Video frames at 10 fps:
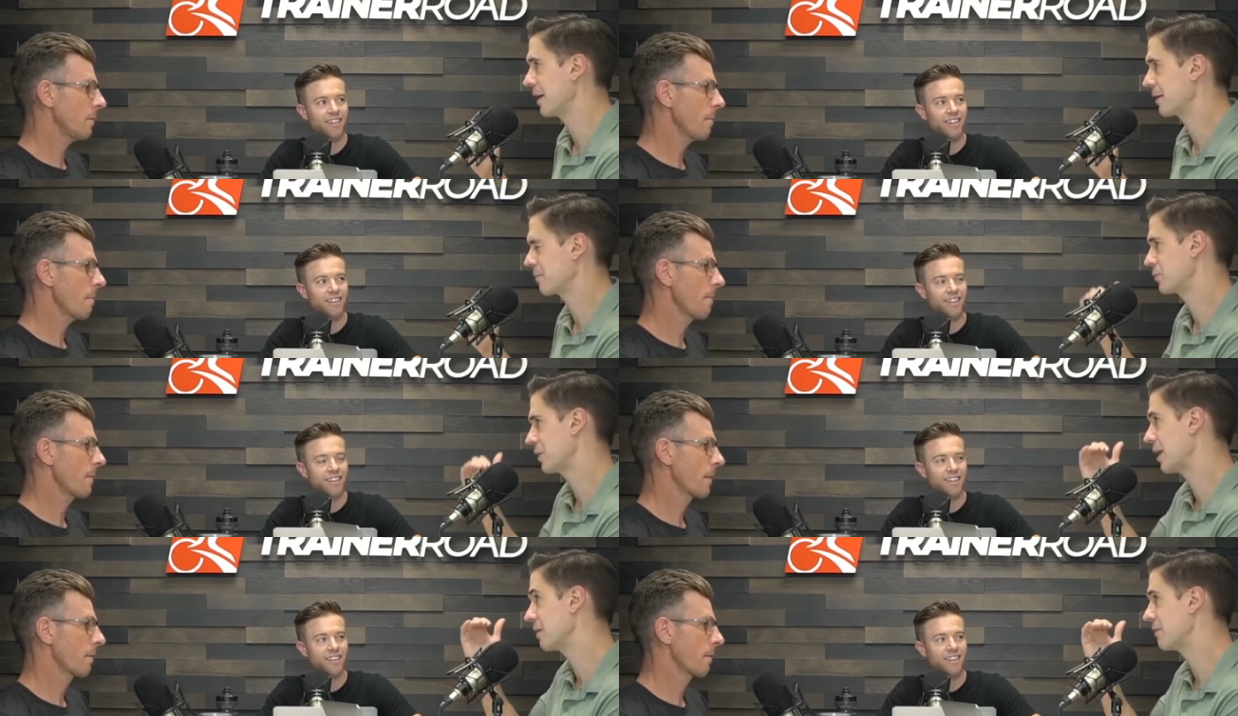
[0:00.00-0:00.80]
Speaker 1: like,
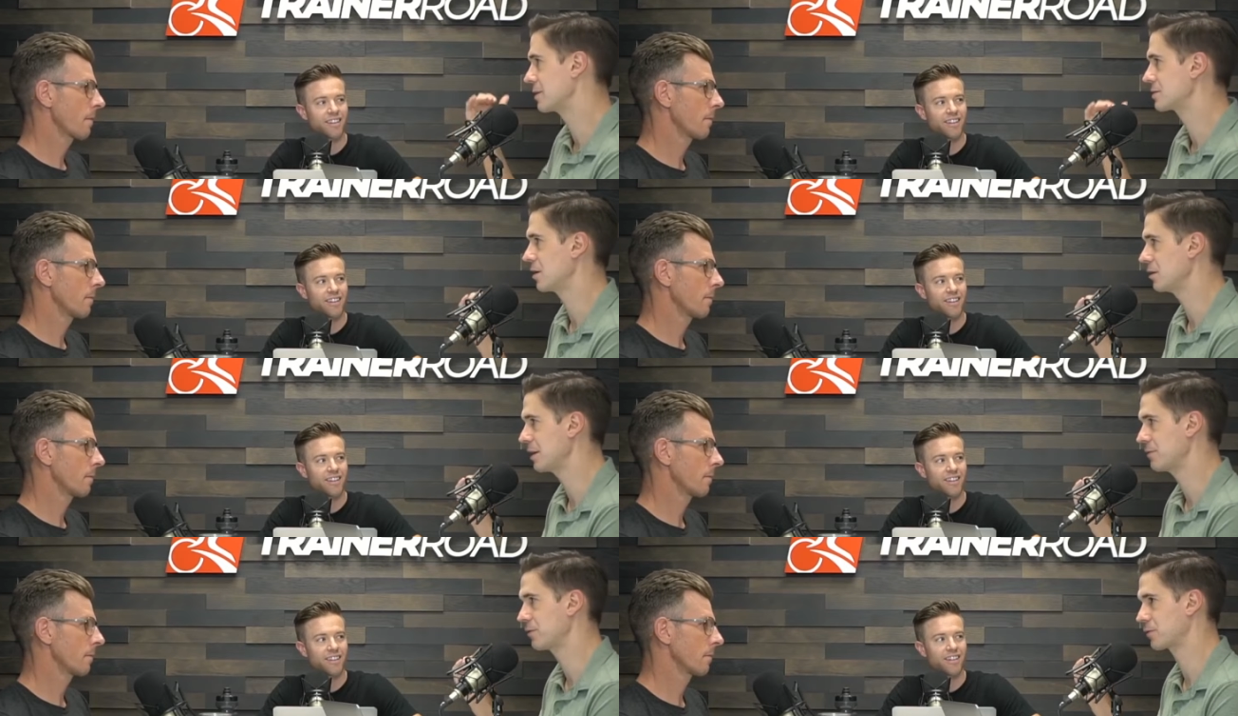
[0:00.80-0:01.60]
elevated salt
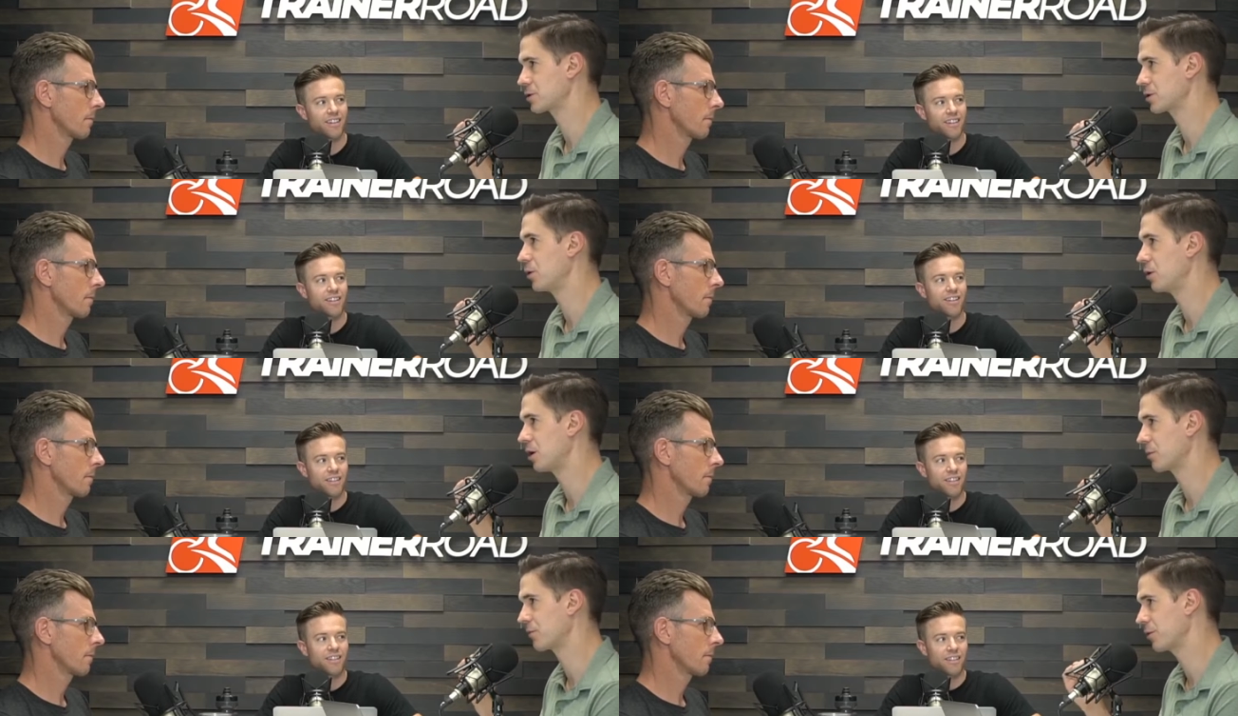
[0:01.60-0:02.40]
level for so
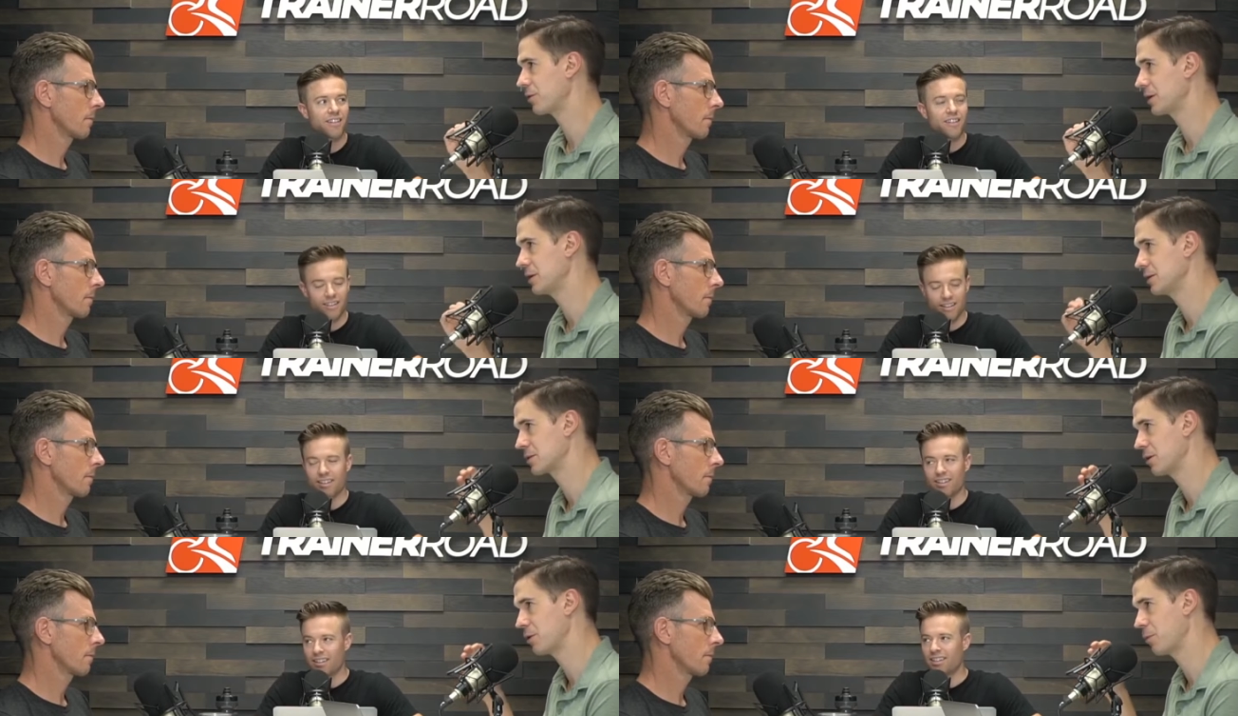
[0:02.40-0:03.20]
long before your
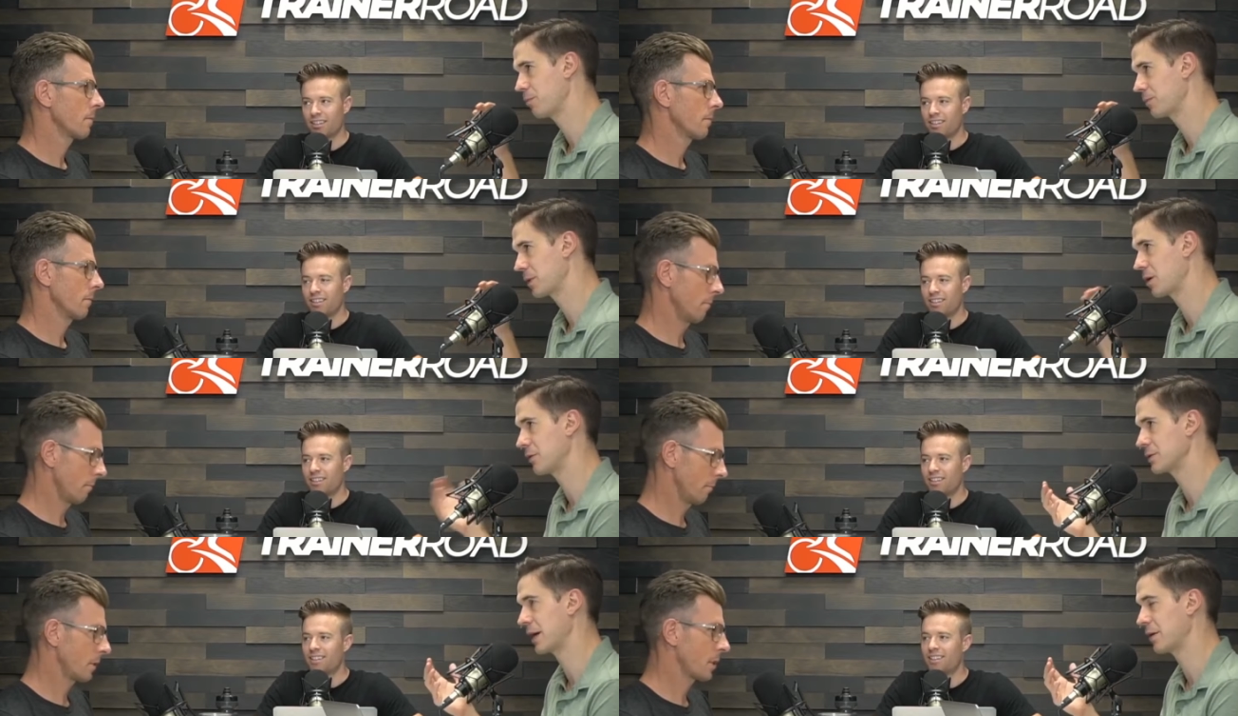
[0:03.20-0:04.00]
kidneys go, nope, get
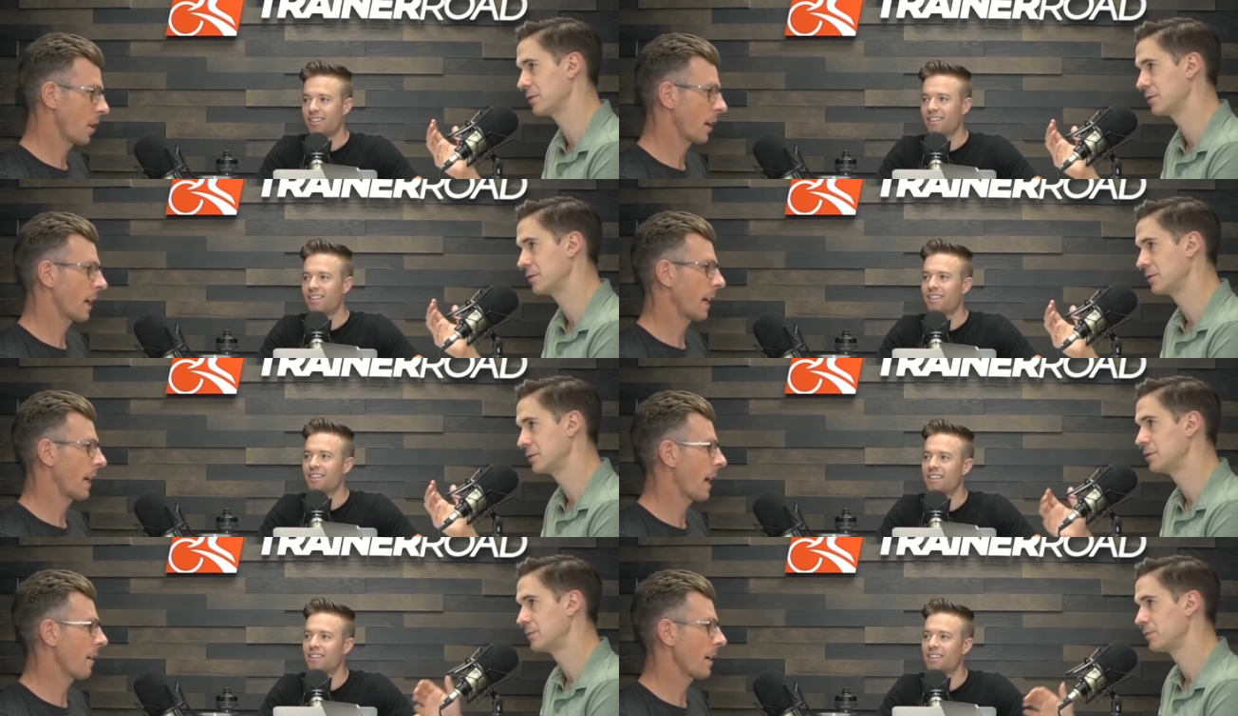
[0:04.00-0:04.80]
all this
Speaker 2: out. Start
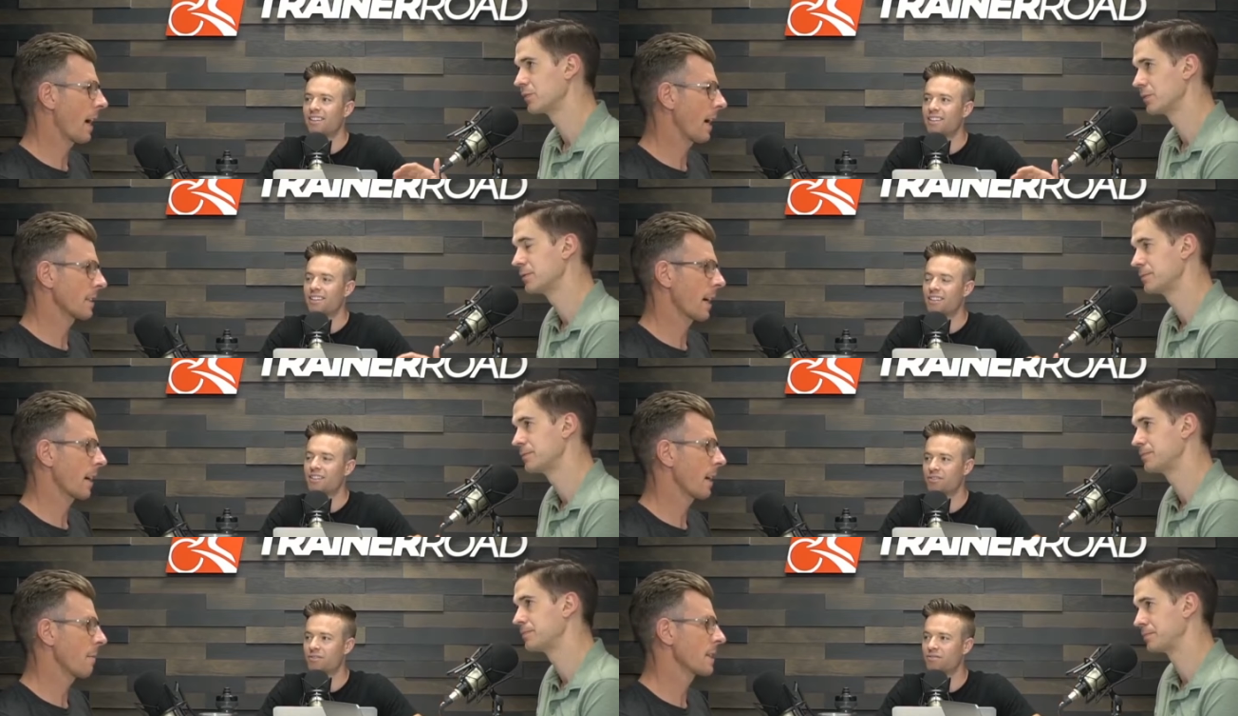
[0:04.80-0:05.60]
kicking it out. Yeah,
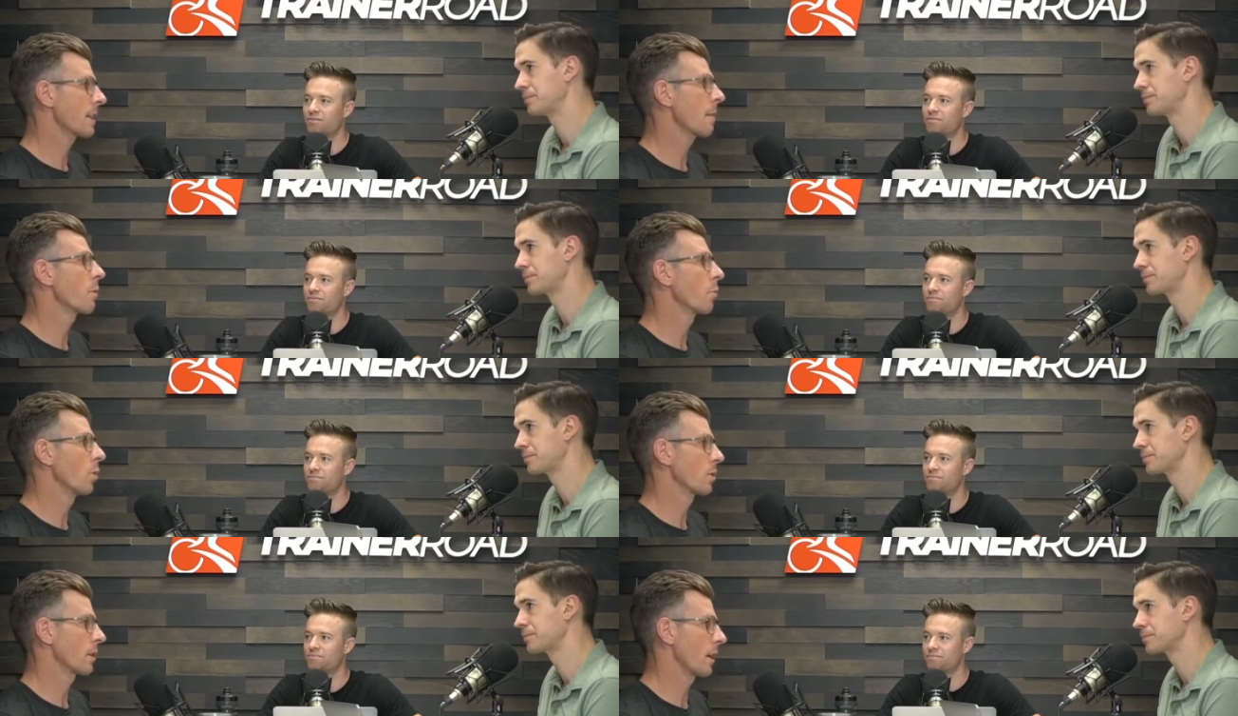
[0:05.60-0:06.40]
exactly. I mean, same with
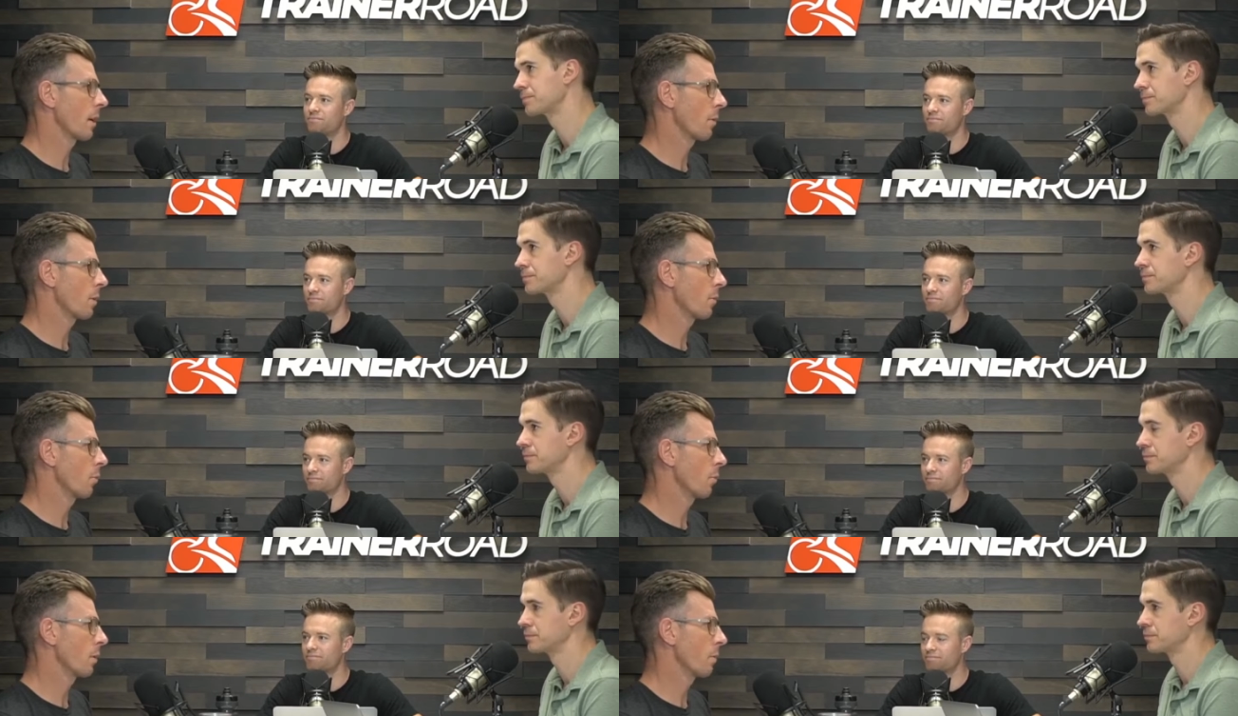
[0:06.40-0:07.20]
water. You know, we
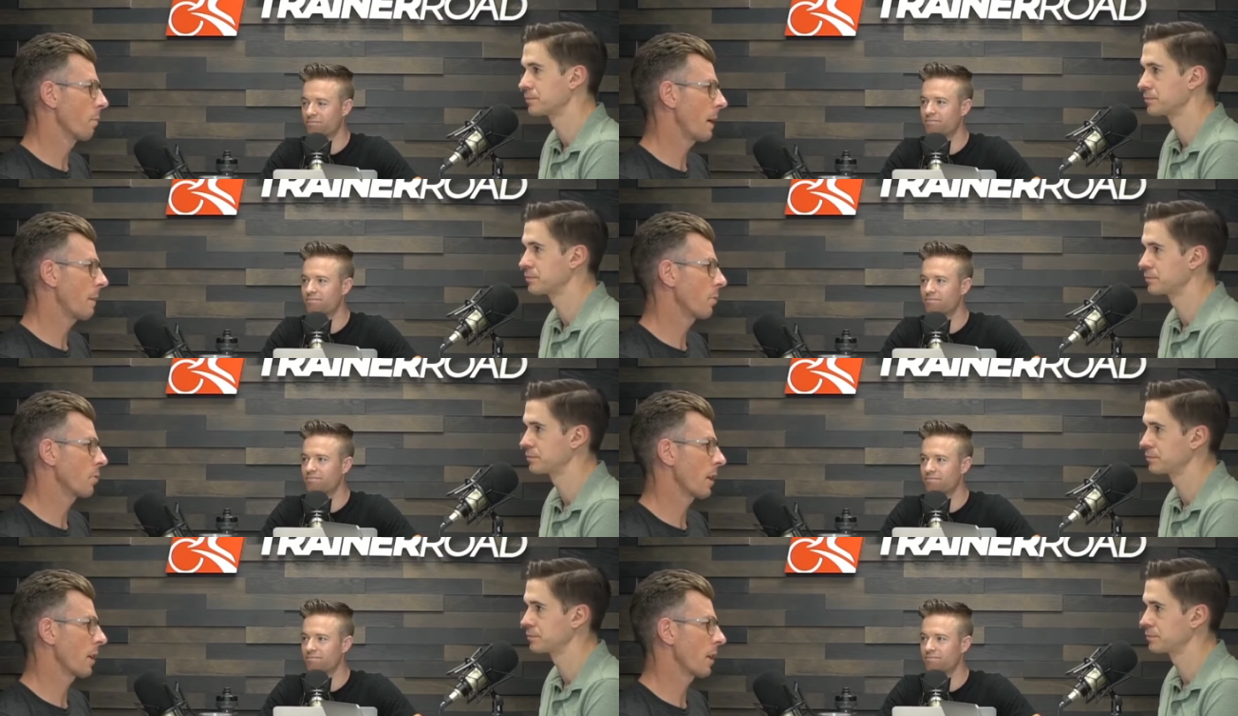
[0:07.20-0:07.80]
people